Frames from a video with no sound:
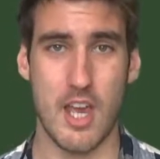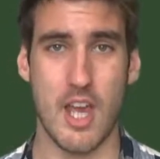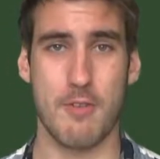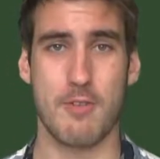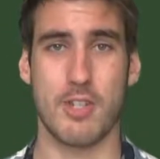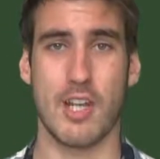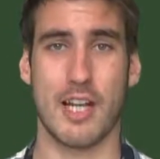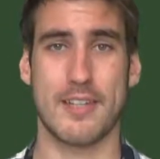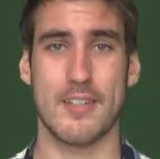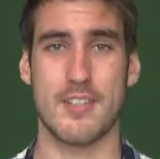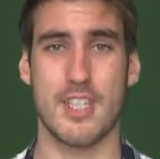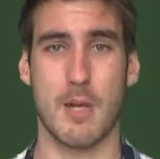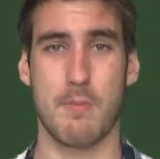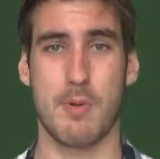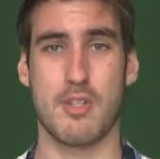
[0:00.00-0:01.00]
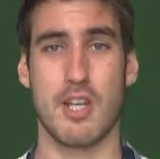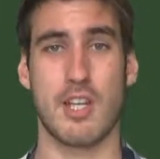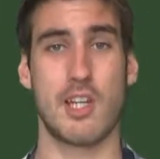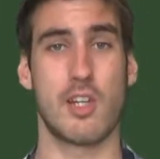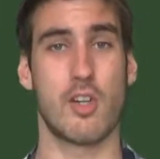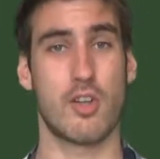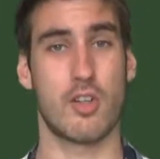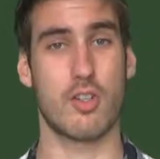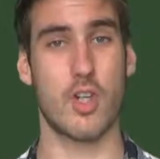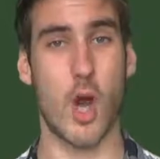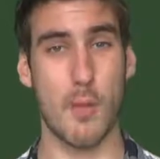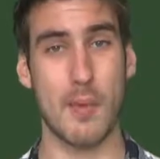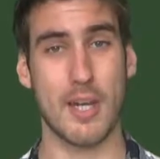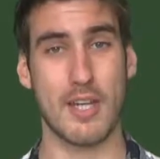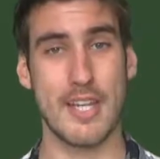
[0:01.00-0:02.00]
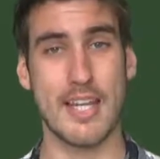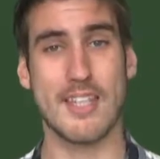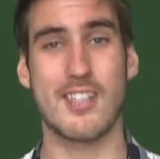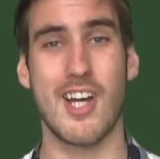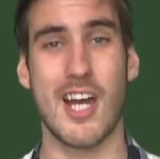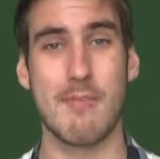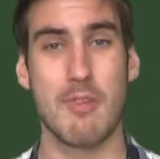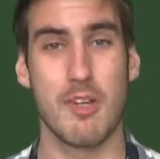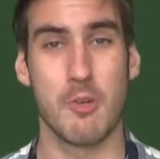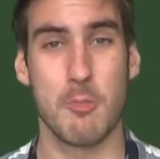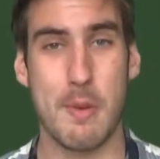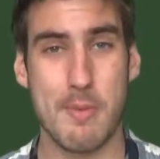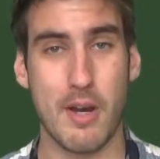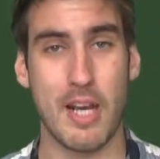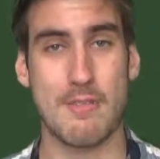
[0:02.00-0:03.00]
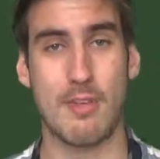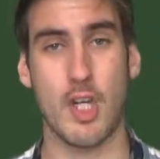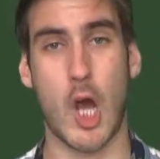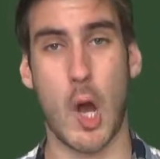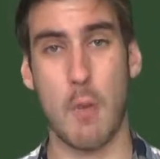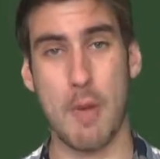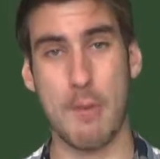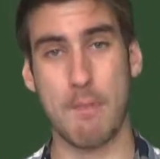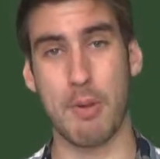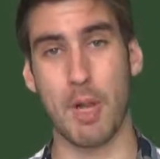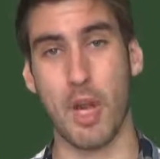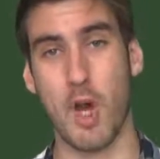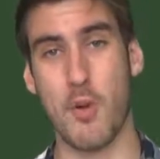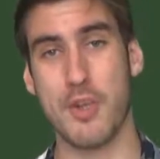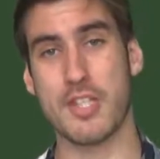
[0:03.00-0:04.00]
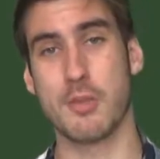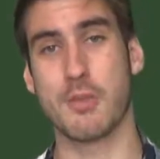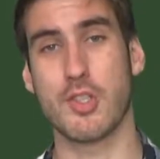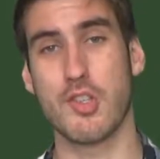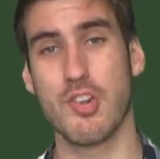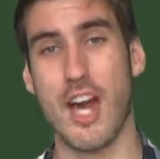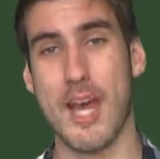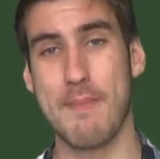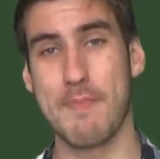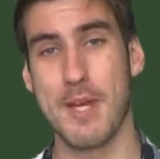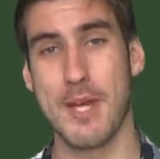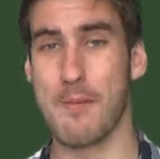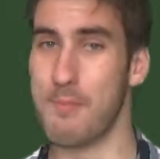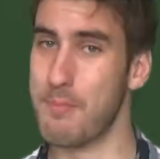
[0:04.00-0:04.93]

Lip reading: If you'd like to see a particular topic next time, remember to leave a comment below and subscribe.